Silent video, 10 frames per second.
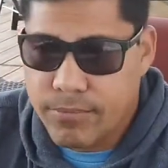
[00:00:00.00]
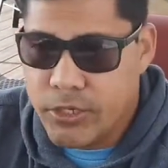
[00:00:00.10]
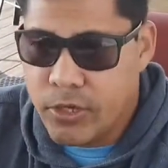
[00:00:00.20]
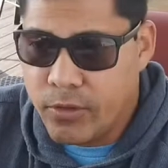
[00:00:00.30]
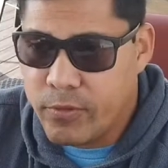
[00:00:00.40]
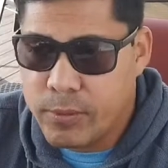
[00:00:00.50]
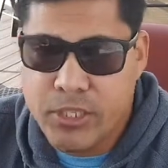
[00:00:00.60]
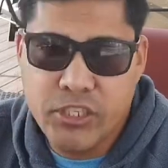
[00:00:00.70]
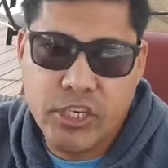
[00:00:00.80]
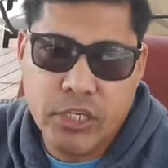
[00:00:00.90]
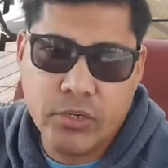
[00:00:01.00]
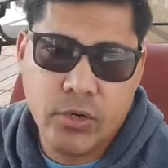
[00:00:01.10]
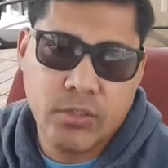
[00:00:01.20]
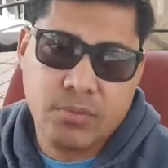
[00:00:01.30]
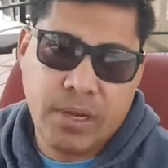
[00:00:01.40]
if you have DJI
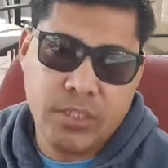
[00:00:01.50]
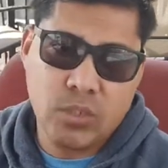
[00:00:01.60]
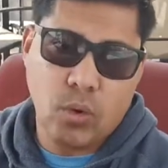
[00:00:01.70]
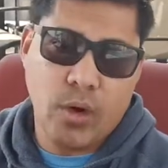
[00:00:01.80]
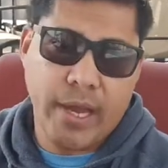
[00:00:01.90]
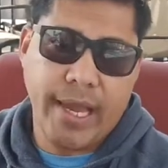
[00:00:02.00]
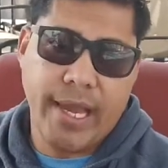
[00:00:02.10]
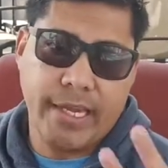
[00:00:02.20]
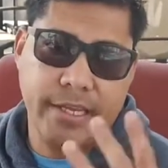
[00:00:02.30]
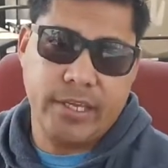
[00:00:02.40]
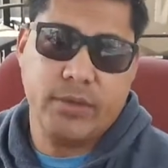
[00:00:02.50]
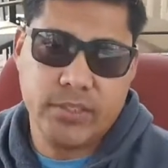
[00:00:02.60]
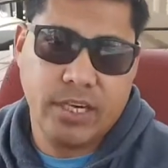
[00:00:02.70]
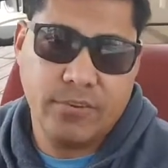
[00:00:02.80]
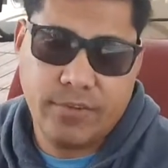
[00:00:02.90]
drones, must go ahead and get
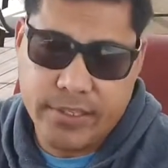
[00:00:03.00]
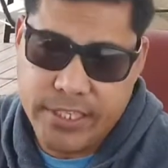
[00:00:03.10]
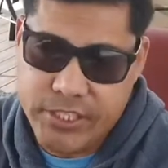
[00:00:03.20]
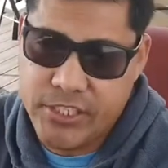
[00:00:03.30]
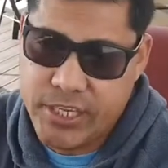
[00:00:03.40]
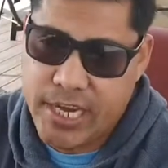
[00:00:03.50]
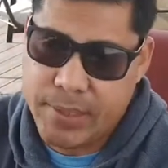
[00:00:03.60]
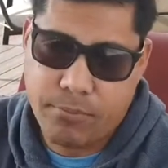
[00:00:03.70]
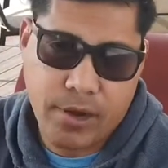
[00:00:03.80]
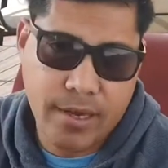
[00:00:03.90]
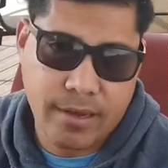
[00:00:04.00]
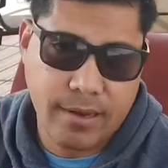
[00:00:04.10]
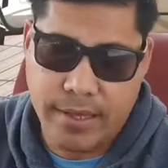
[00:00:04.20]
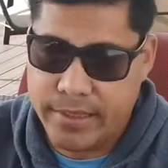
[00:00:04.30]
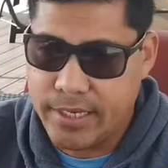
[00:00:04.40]
yourself a DJI
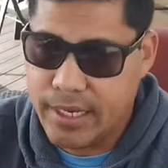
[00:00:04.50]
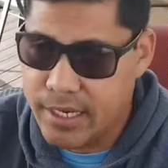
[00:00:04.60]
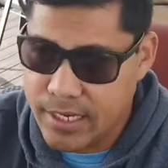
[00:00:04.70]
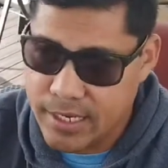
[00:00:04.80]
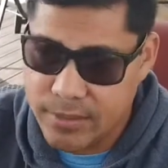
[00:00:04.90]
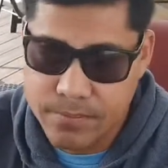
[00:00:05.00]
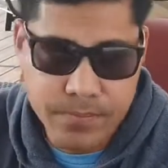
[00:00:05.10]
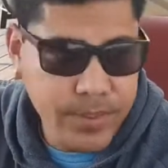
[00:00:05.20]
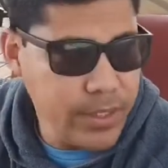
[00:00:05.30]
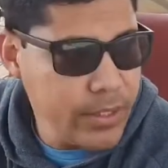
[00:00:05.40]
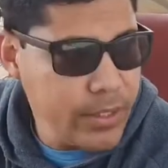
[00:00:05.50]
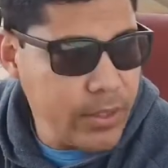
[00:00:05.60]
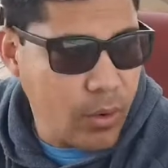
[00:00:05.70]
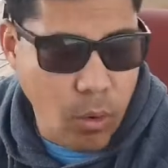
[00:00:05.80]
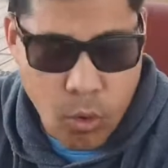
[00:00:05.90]
product like the hub
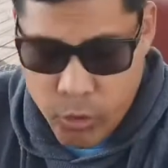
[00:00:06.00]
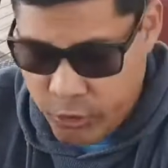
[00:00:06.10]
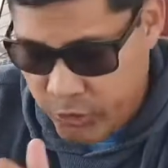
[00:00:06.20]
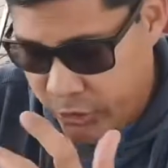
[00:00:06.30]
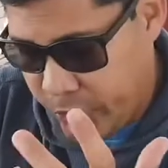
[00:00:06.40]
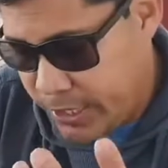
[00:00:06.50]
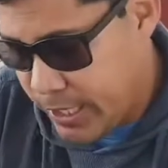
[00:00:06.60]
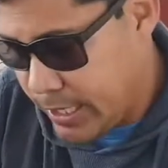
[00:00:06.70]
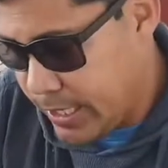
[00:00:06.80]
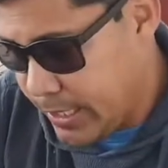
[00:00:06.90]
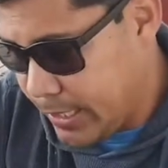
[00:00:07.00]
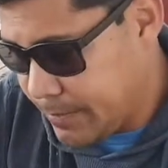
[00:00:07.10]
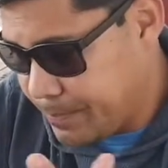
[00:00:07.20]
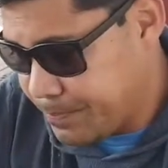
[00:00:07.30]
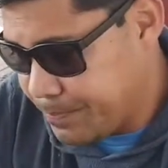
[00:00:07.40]
or the
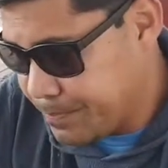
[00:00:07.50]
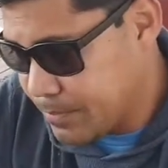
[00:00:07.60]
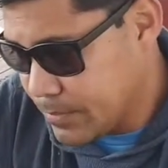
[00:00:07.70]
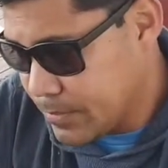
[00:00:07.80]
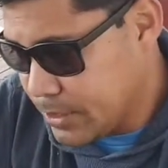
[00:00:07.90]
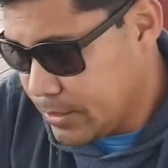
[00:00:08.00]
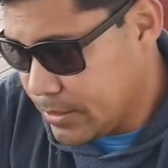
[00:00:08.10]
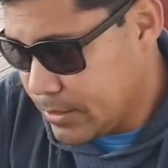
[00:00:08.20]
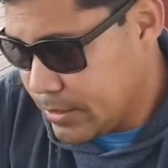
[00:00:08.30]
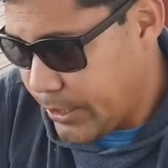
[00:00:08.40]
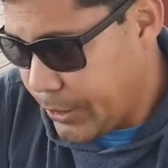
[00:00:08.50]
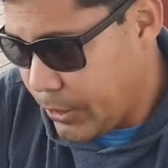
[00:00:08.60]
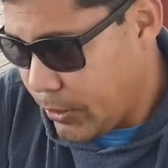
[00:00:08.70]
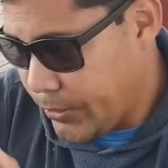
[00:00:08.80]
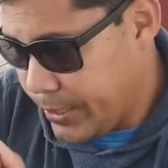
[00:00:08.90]
how you
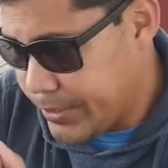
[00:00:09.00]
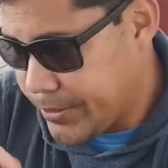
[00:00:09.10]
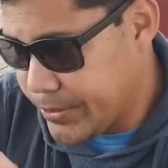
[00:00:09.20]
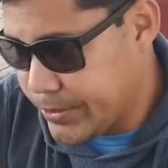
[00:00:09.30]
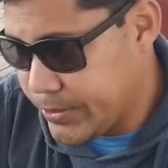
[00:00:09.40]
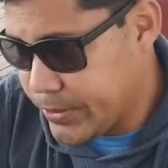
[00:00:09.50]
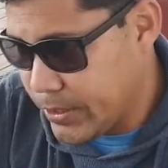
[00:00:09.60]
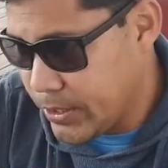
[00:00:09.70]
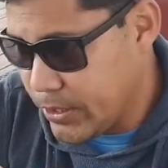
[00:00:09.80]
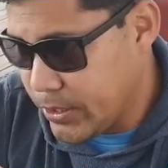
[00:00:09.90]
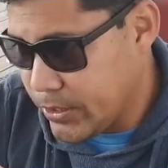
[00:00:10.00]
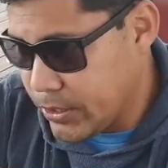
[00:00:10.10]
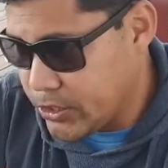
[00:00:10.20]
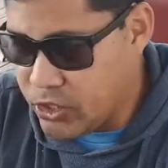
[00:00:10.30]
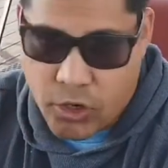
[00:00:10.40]
call this,
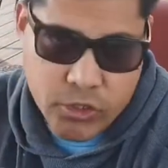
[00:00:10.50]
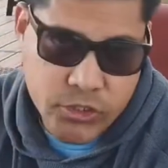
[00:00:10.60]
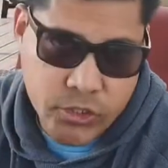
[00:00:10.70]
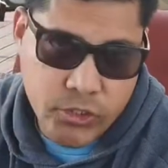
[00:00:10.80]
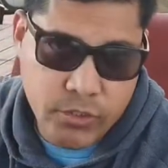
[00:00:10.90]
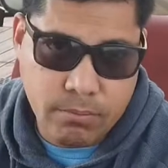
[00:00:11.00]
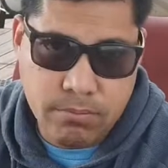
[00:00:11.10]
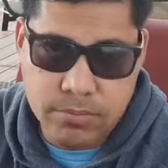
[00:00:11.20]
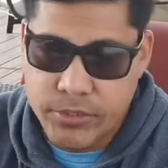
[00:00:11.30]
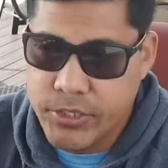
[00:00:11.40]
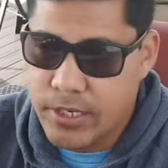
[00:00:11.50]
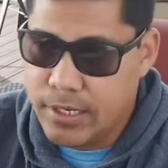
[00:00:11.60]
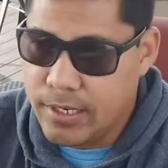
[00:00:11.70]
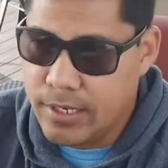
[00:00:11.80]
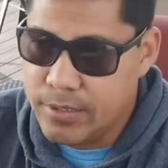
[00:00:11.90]
the charger,
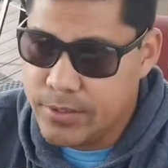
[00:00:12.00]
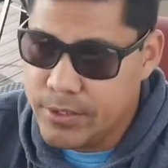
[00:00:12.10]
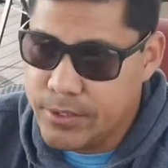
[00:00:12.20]
the